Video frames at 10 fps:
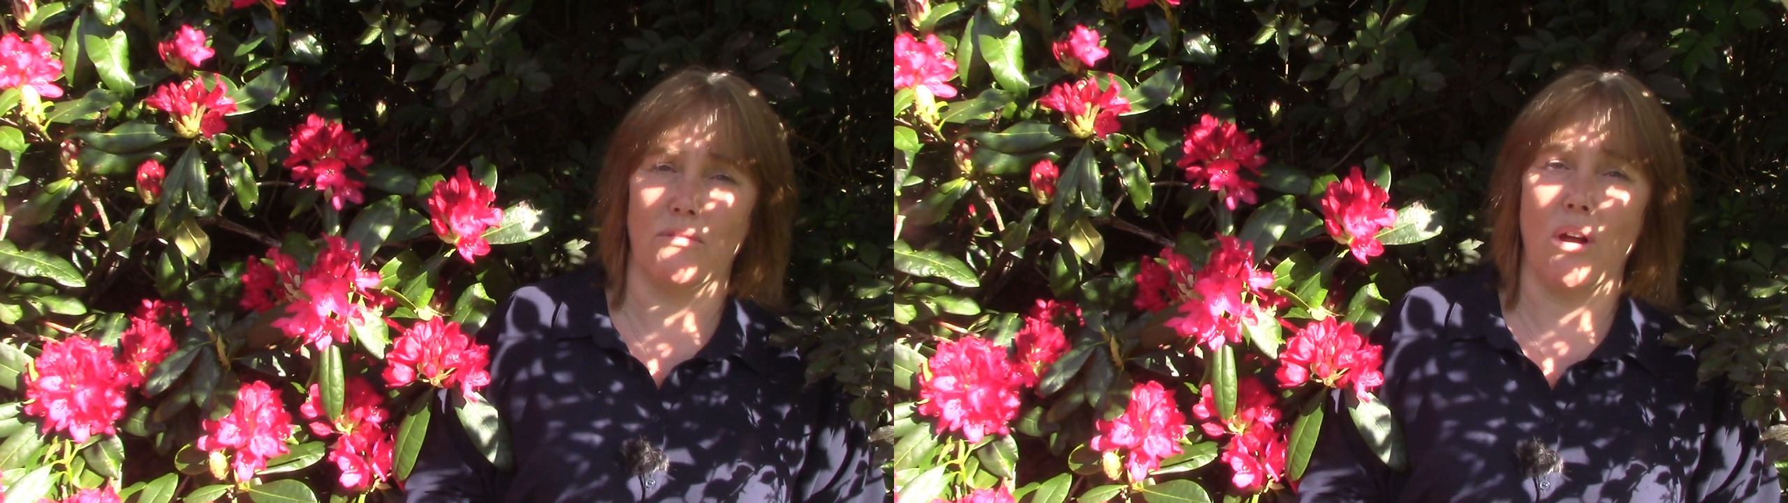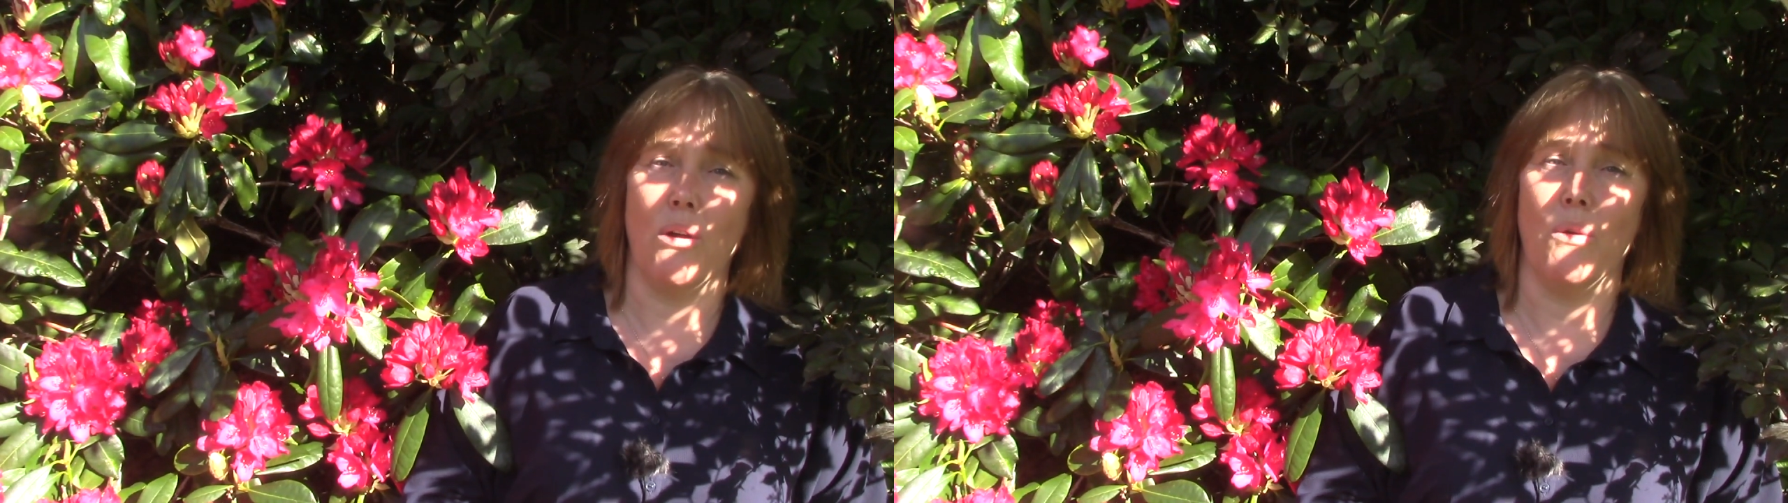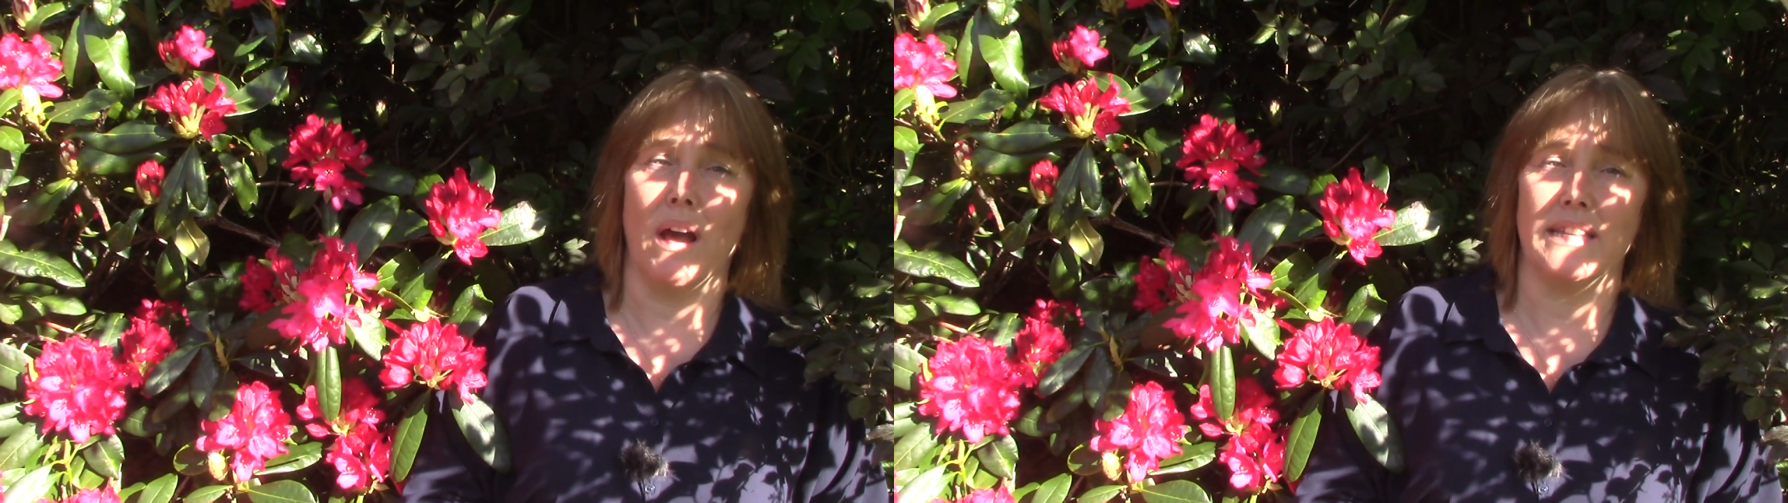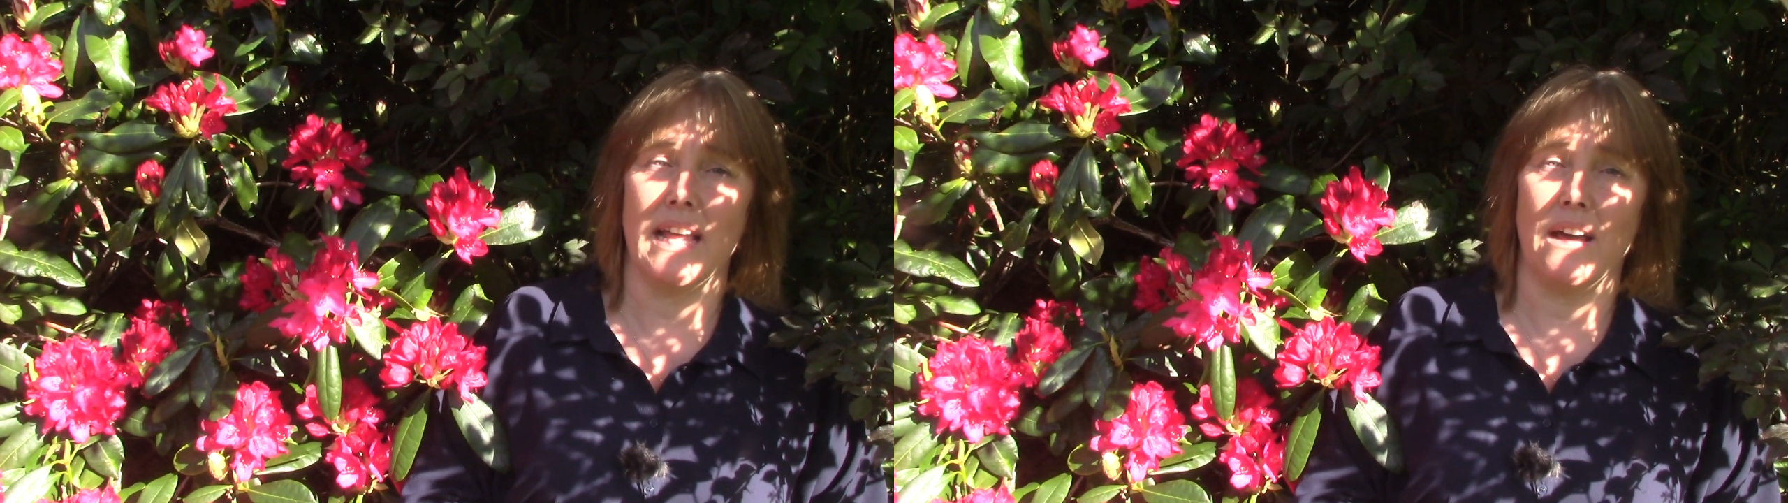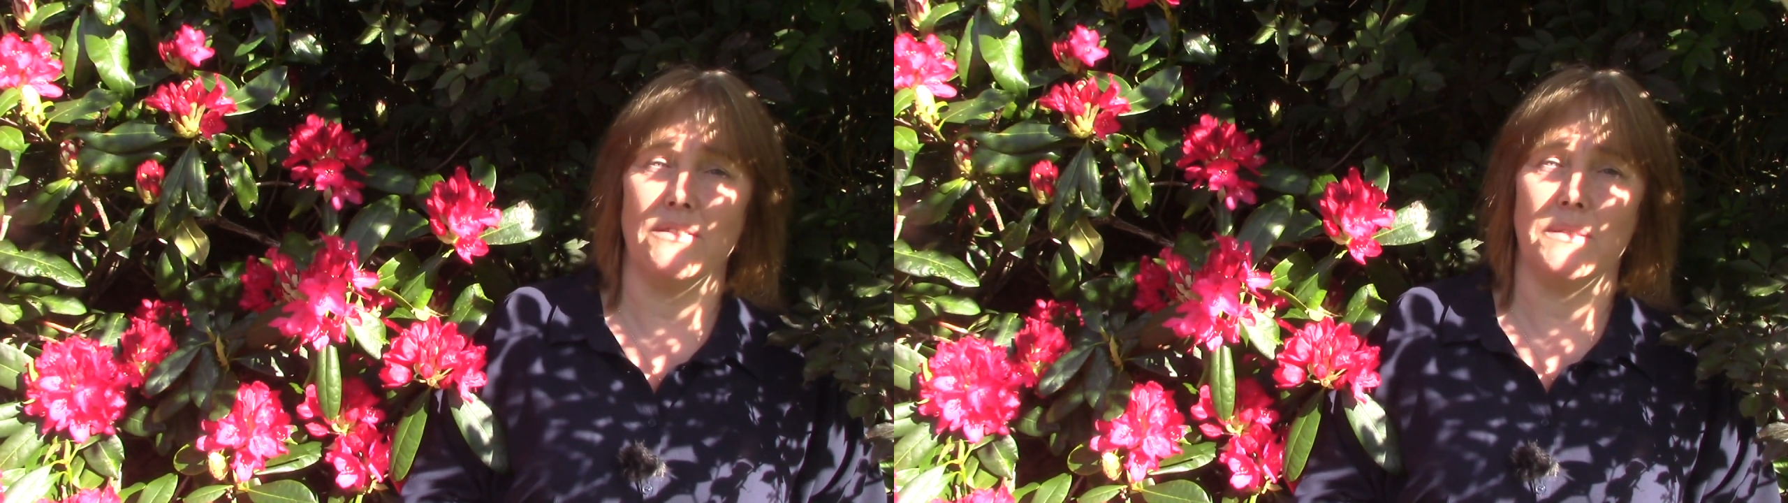grow as
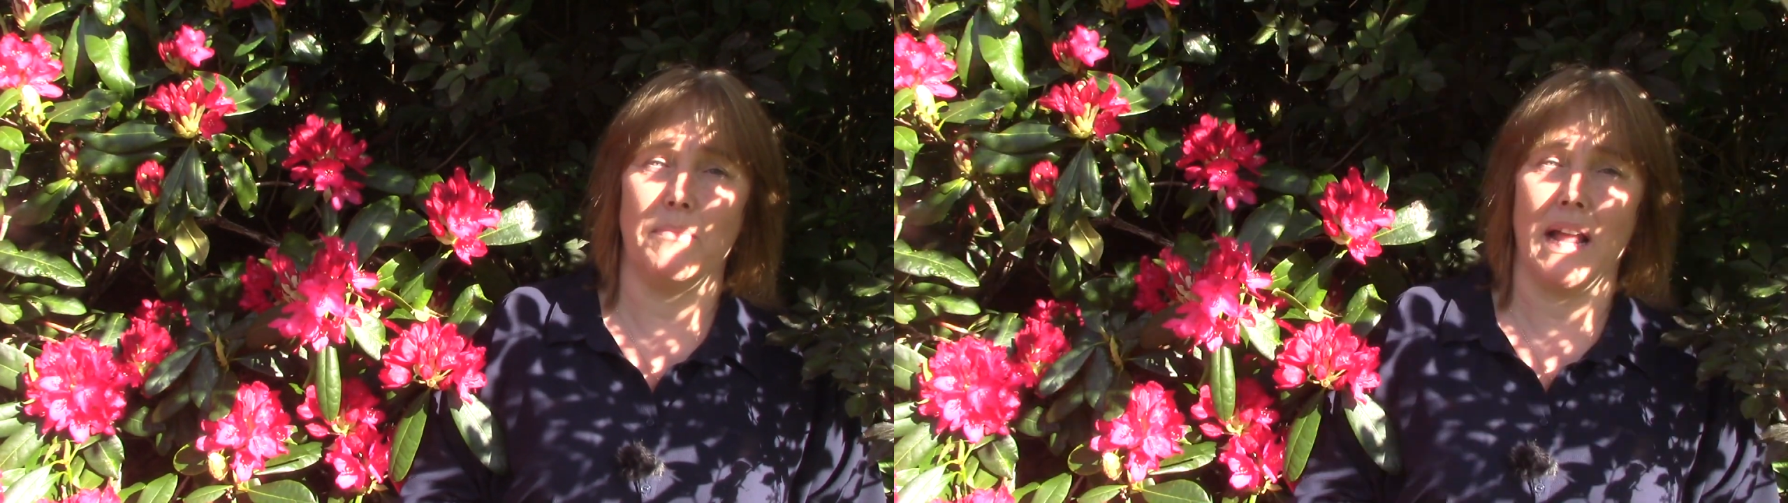house